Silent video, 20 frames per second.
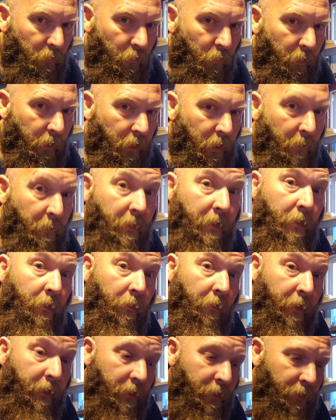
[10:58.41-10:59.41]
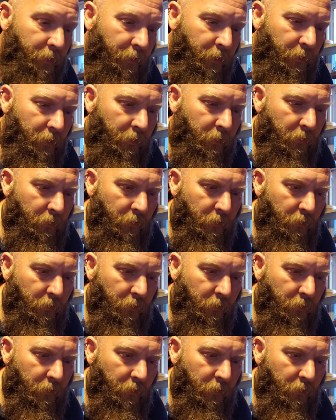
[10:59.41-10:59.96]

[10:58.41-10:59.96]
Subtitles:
we're going to peel this.